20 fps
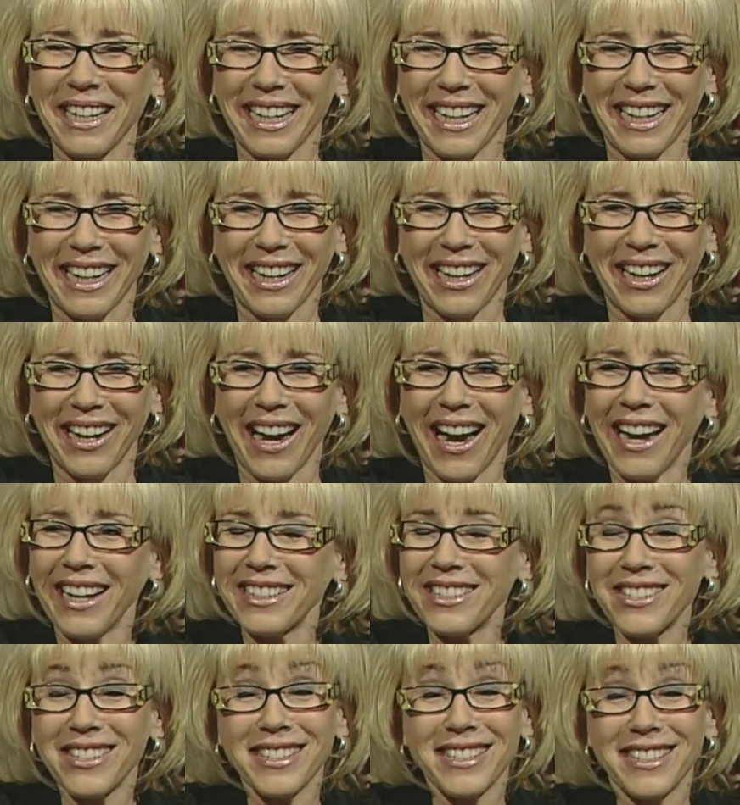but uh,
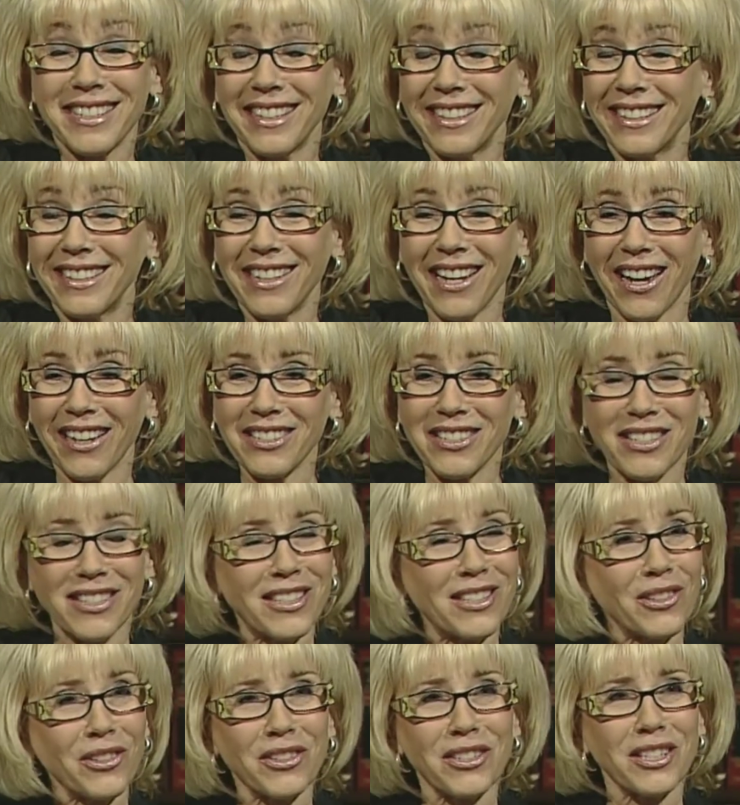I just I
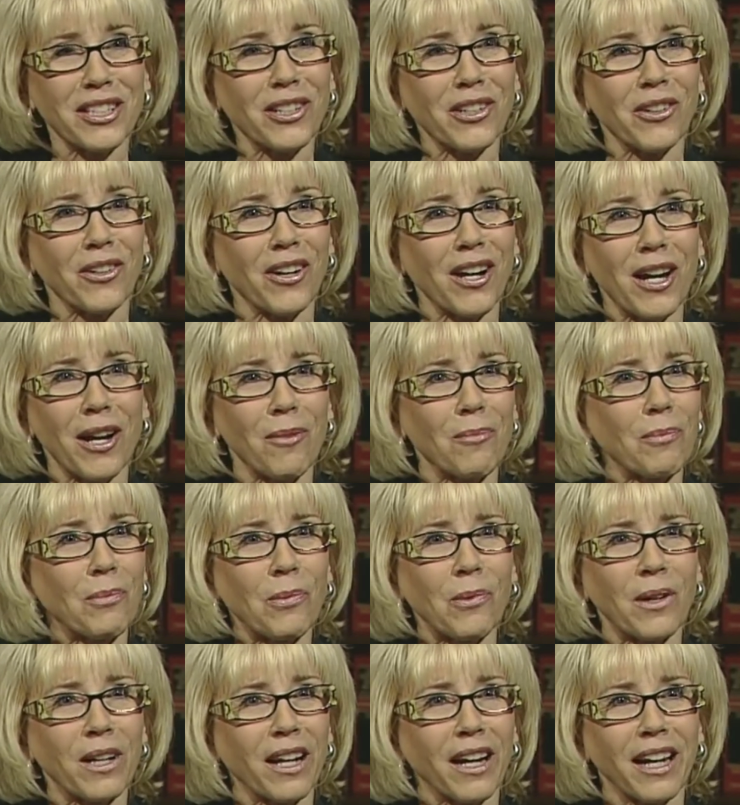still I tear do.
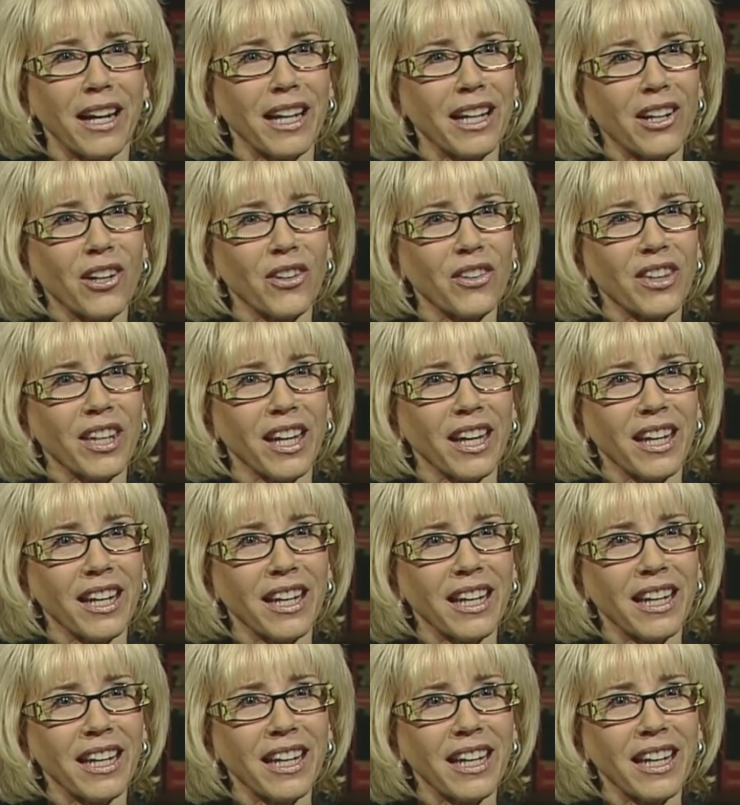up when Roy I Johnson hear that. does a